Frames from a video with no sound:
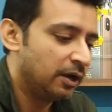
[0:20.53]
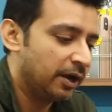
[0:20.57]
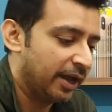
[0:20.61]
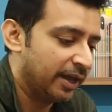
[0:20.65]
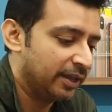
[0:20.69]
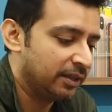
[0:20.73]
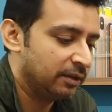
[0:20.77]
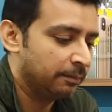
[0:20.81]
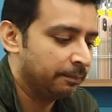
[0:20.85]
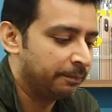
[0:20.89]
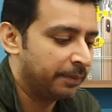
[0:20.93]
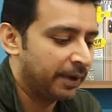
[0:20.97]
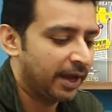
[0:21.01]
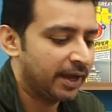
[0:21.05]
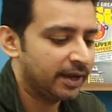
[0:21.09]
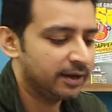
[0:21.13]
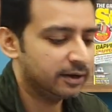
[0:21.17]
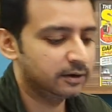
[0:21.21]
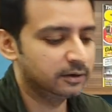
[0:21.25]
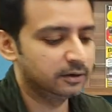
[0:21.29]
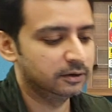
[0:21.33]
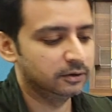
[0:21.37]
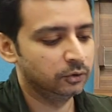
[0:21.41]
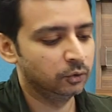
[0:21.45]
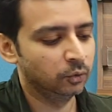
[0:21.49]
At the
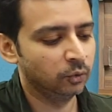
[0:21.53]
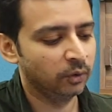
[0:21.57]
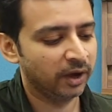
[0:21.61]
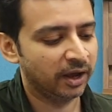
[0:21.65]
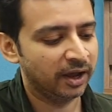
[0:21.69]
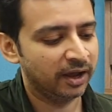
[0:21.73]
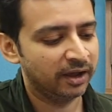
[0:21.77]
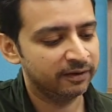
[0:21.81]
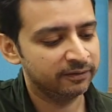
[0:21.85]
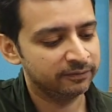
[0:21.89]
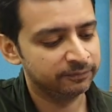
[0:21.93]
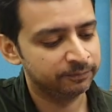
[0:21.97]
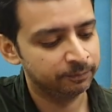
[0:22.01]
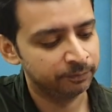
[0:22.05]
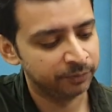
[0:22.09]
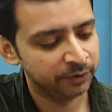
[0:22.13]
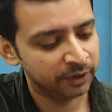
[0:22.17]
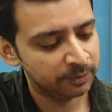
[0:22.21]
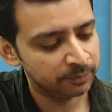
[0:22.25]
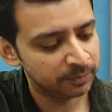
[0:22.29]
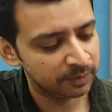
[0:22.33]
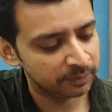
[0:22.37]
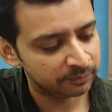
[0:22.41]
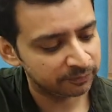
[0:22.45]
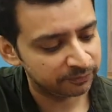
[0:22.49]
back you have
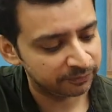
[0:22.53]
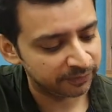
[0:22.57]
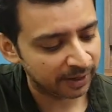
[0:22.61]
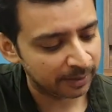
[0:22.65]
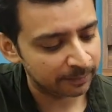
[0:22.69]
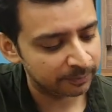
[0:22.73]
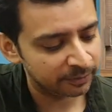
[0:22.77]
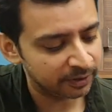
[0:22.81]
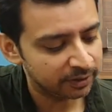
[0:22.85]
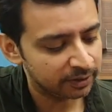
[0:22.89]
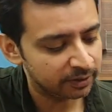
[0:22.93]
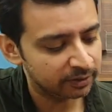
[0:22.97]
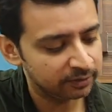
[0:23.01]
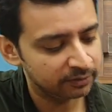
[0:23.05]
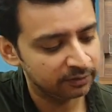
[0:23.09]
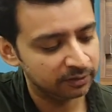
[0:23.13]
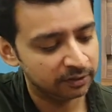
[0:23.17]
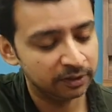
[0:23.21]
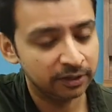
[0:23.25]
premium fabric